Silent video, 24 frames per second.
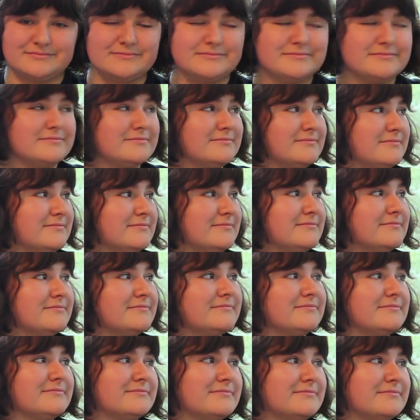
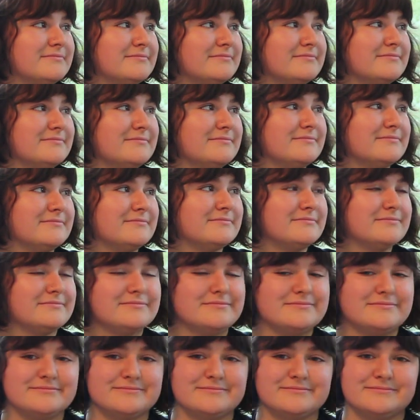
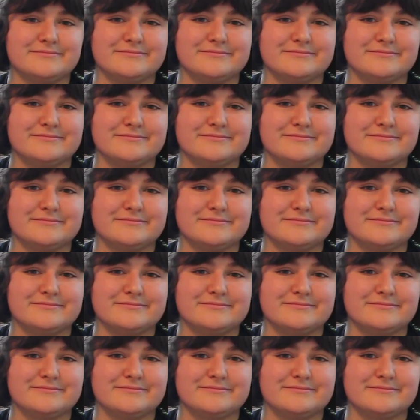No words are spoken by the person on screen.